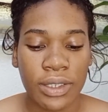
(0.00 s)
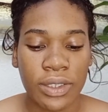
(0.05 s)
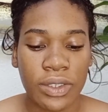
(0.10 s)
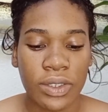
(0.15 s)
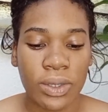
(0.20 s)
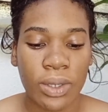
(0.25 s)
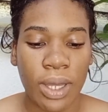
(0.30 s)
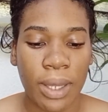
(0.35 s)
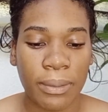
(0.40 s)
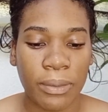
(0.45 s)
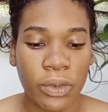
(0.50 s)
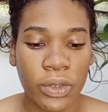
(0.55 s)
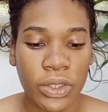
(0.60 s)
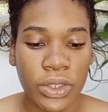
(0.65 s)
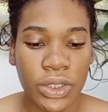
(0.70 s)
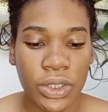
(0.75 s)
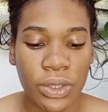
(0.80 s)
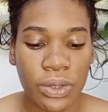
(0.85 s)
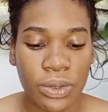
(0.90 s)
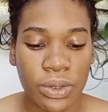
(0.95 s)
So I'm going
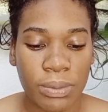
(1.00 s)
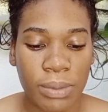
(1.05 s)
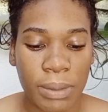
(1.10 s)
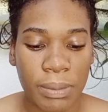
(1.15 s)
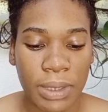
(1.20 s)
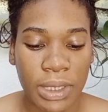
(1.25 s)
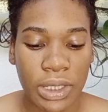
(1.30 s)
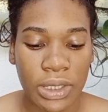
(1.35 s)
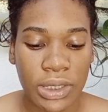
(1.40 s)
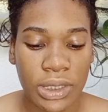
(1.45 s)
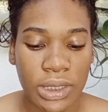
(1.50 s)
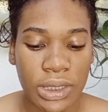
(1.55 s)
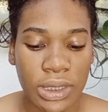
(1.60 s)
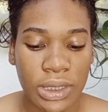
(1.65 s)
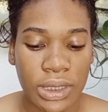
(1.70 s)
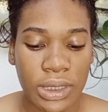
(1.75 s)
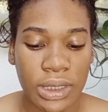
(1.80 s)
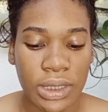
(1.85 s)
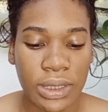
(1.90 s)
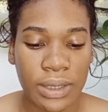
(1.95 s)
to use maybe this